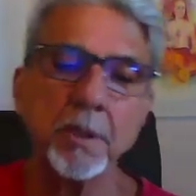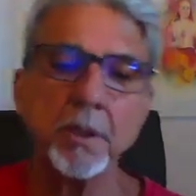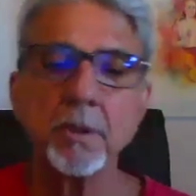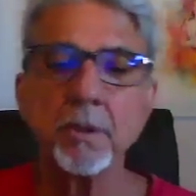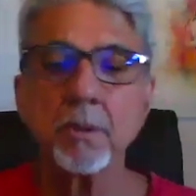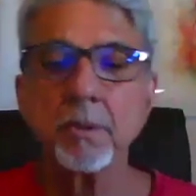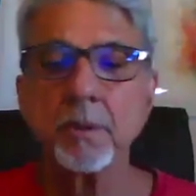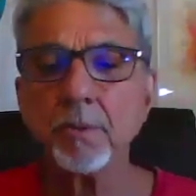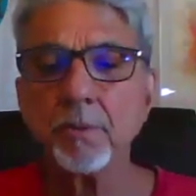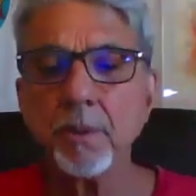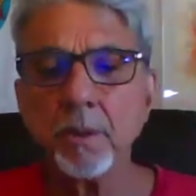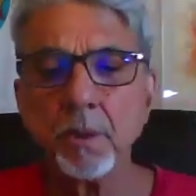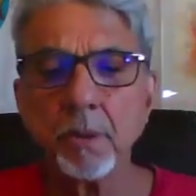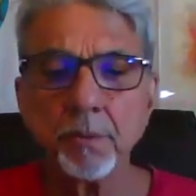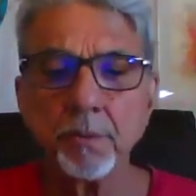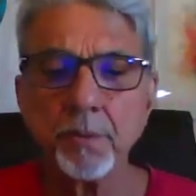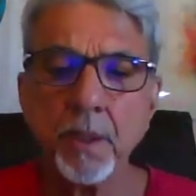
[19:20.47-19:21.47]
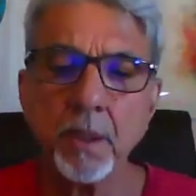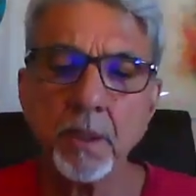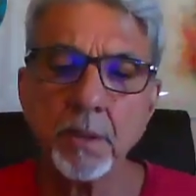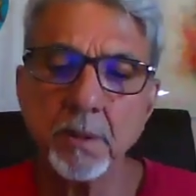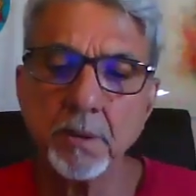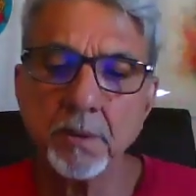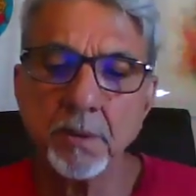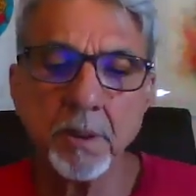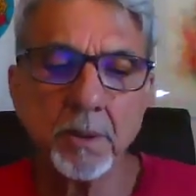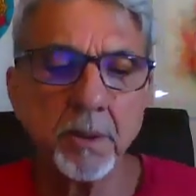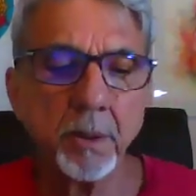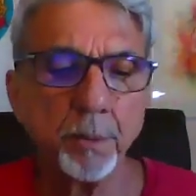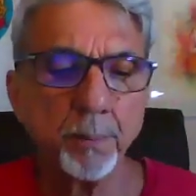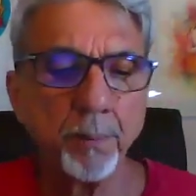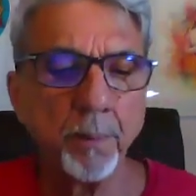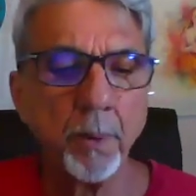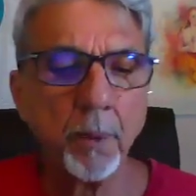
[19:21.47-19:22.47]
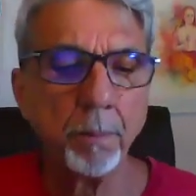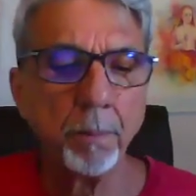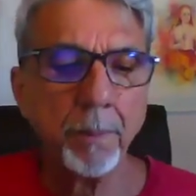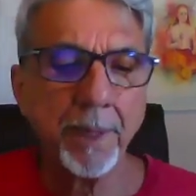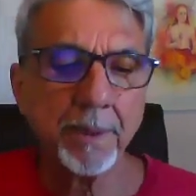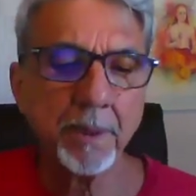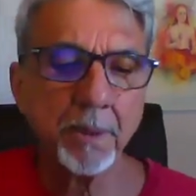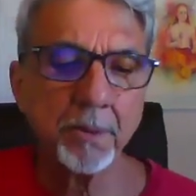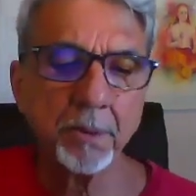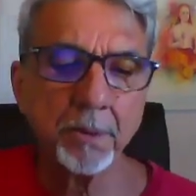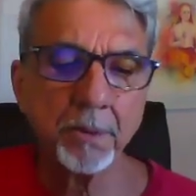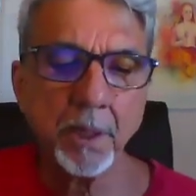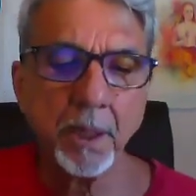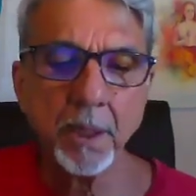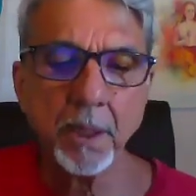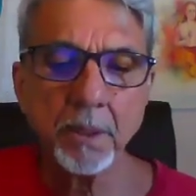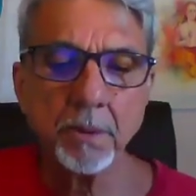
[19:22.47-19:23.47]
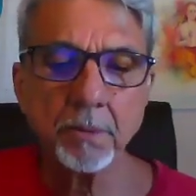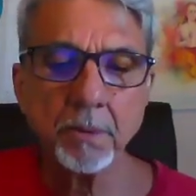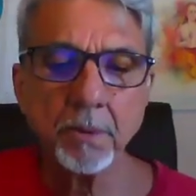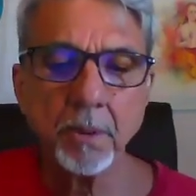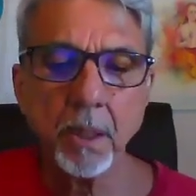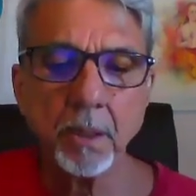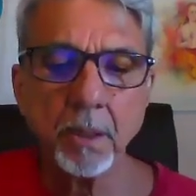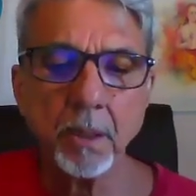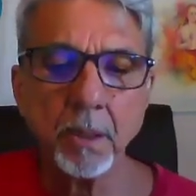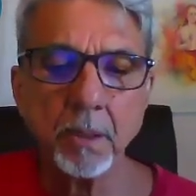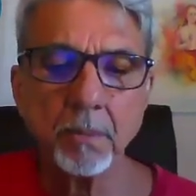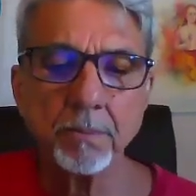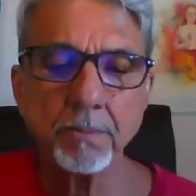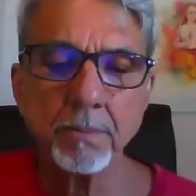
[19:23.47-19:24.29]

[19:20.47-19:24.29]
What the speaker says: I don't even know if God exists. Therefore, better to say, I do not know.